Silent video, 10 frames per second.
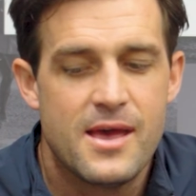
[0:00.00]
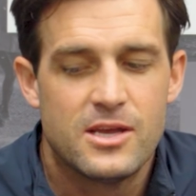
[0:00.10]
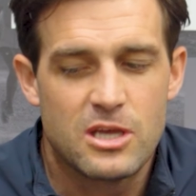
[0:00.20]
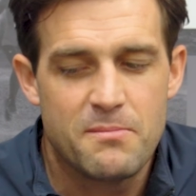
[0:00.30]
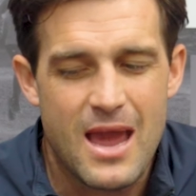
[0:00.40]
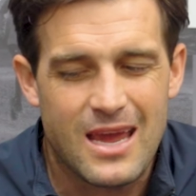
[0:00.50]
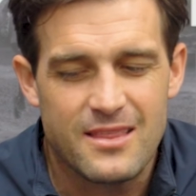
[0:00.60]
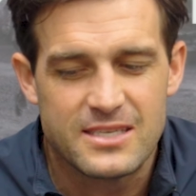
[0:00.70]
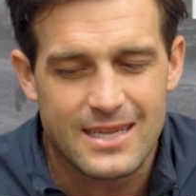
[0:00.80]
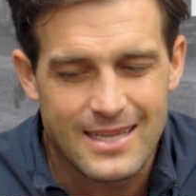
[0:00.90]
So
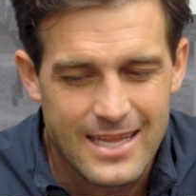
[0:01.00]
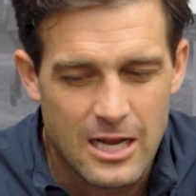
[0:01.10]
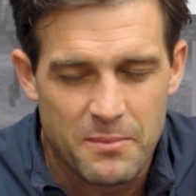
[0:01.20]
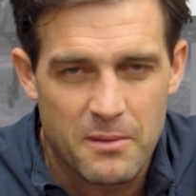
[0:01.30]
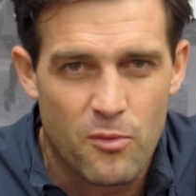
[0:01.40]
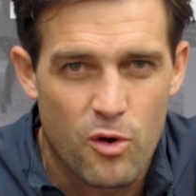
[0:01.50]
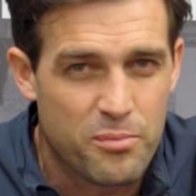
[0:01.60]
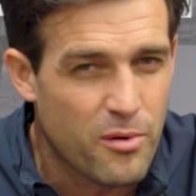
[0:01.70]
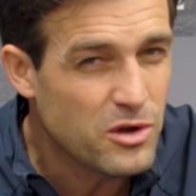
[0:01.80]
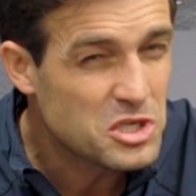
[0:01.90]
making this a little bit more
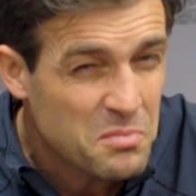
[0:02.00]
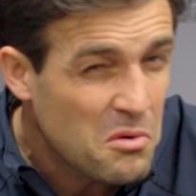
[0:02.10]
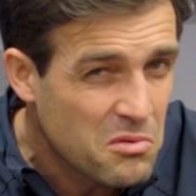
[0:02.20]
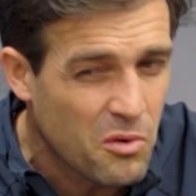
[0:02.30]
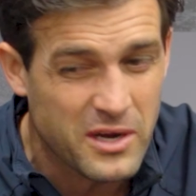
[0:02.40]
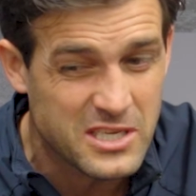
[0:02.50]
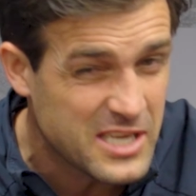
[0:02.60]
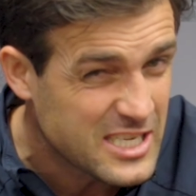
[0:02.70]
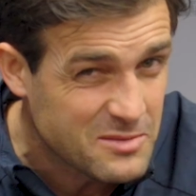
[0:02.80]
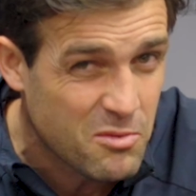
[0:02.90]
approachable or
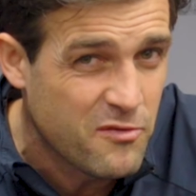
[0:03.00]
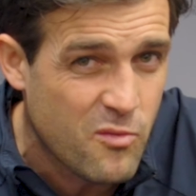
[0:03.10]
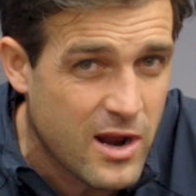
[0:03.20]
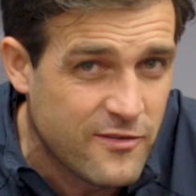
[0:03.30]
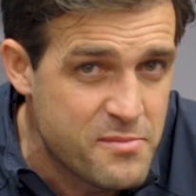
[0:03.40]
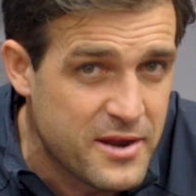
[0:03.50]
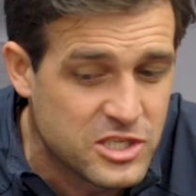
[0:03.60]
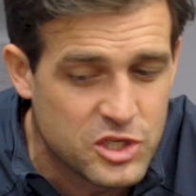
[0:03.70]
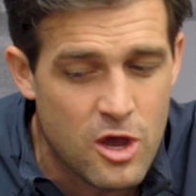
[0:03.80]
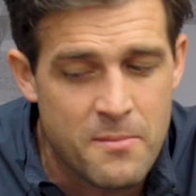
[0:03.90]
accessible, for want of a better
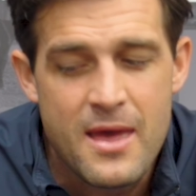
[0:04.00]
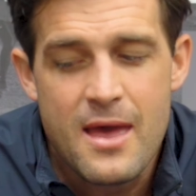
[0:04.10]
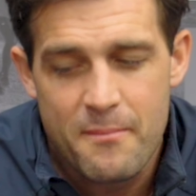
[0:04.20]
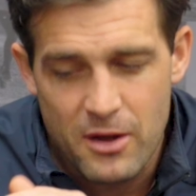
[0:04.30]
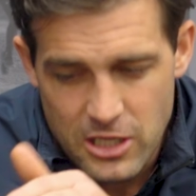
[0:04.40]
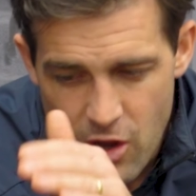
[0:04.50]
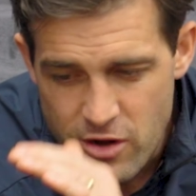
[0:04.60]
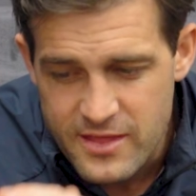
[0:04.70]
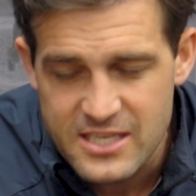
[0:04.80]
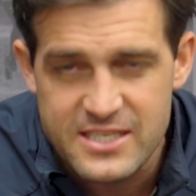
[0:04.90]
term, by
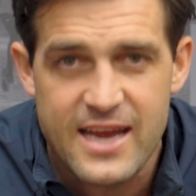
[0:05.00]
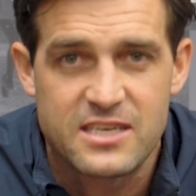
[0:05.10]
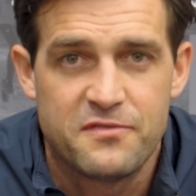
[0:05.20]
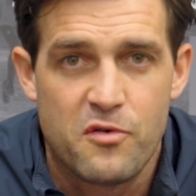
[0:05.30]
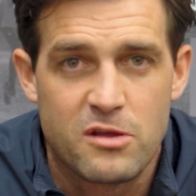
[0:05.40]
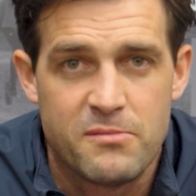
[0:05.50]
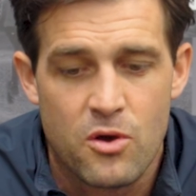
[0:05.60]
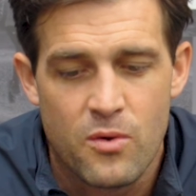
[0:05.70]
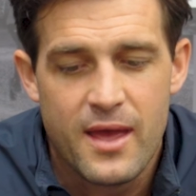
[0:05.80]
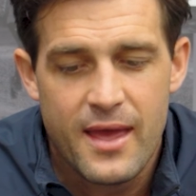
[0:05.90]
lowering that stack to
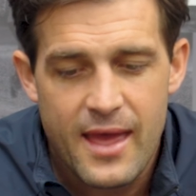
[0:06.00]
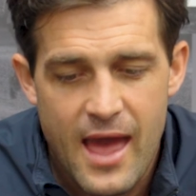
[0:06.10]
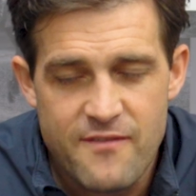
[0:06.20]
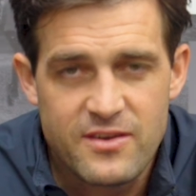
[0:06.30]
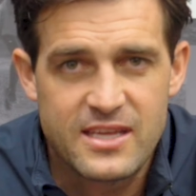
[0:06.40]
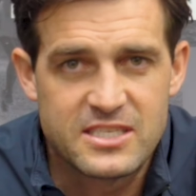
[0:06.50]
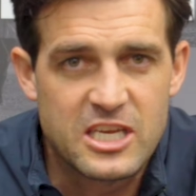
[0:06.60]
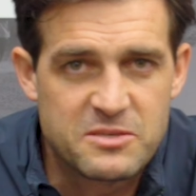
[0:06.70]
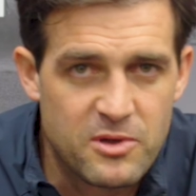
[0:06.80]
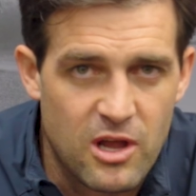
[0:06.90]
40mm, having that
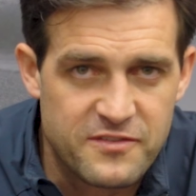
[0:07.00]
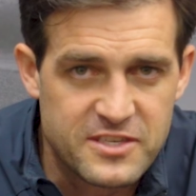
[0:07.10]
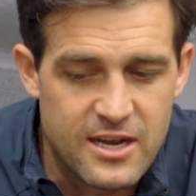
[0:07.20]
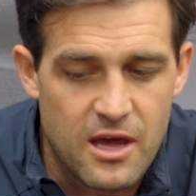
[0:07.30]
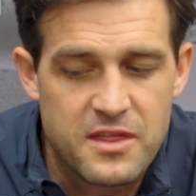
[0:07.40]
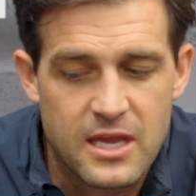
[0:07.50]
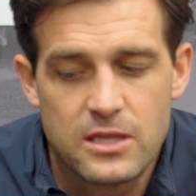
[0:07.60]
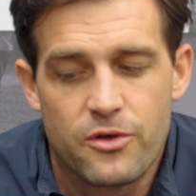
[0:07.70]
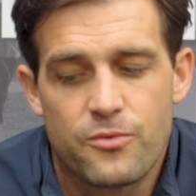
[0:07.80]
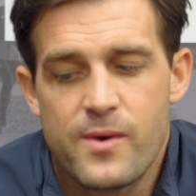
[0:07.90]
6mm offset, I think a
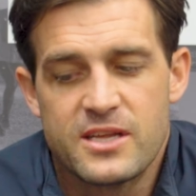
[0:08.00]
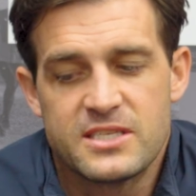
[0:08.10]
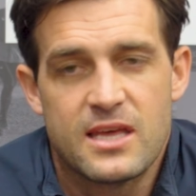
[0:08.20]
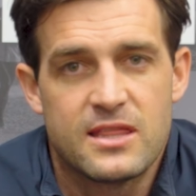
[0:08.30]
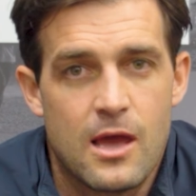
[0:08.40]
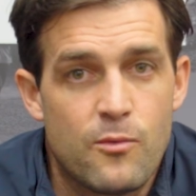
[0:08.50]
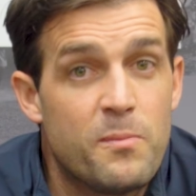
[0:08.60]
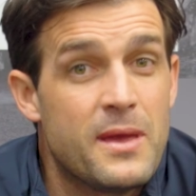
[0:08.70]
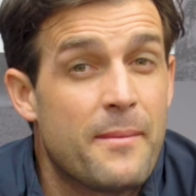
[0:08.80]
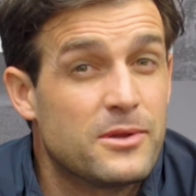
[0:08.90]
lot of runners out there will
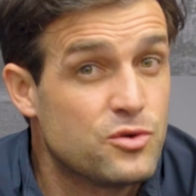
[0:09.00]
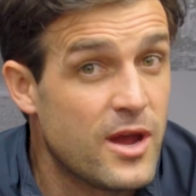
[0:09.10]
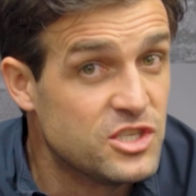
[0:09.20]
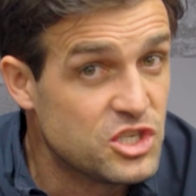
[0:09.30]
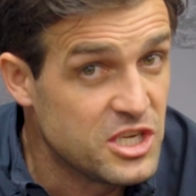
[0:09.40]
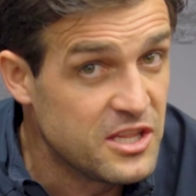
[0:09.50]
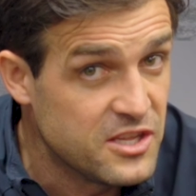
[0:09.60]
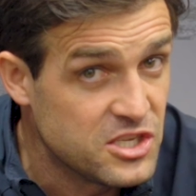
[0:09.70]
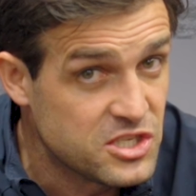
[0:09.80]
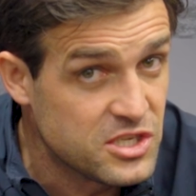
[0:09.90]
be able to transition
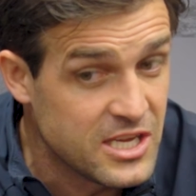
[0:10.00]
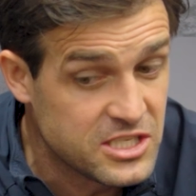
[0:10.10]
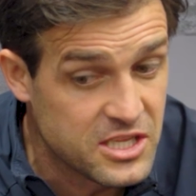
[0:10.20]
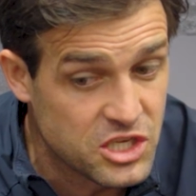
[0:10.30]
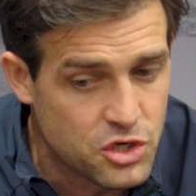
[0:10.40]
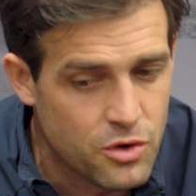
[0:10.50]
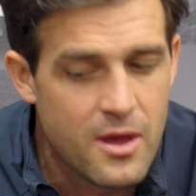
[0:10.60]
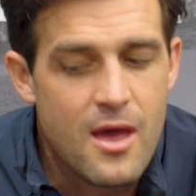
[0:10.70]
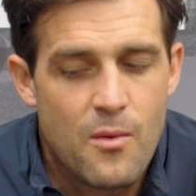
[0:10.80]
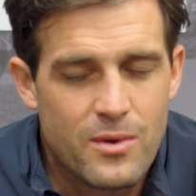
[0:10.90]
into this shoe
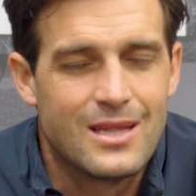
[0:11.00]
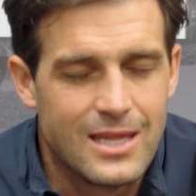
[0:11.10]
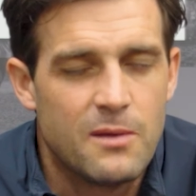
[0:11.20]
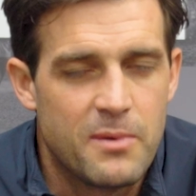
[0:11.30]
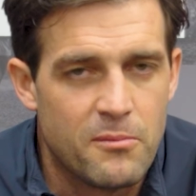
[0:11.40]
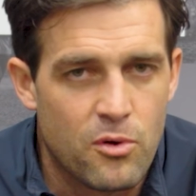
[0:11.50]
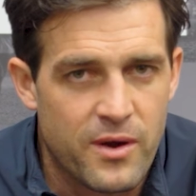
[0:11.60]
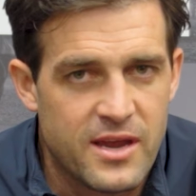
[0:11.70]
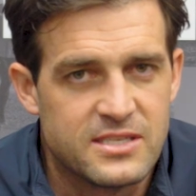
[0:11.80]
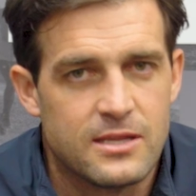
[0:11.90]
with a little bit
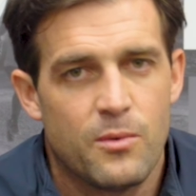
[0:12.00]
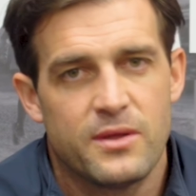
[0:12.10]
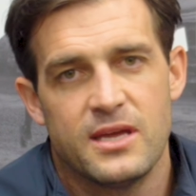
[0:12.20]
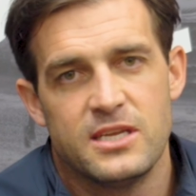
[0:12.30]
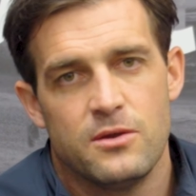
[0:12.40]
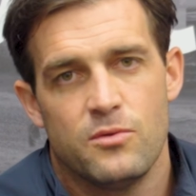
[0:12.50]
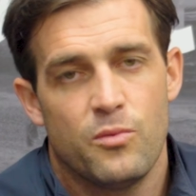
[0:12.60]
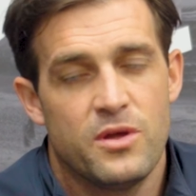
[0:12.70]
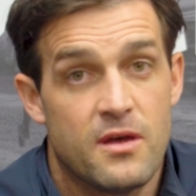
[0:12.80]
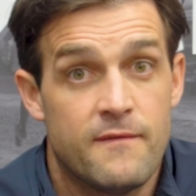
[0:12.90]
more ease than what they did
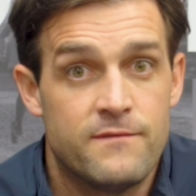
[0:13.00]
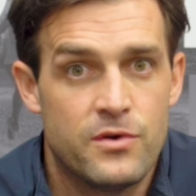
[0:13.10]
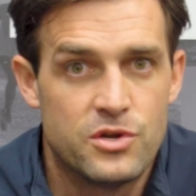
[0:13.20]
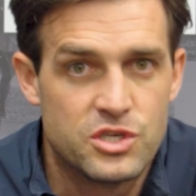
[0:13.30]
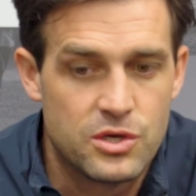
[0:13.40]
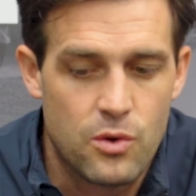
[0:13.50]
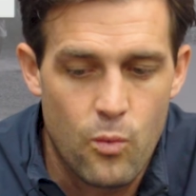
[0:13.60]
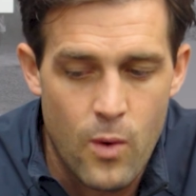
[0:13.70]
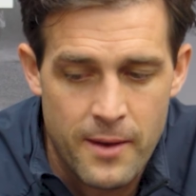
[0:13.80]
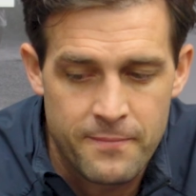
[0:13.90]
with version
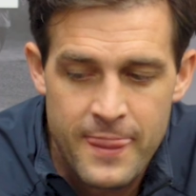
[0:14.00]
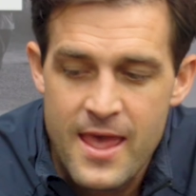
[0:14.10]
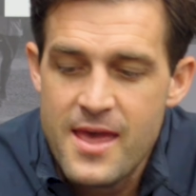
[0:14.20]
1.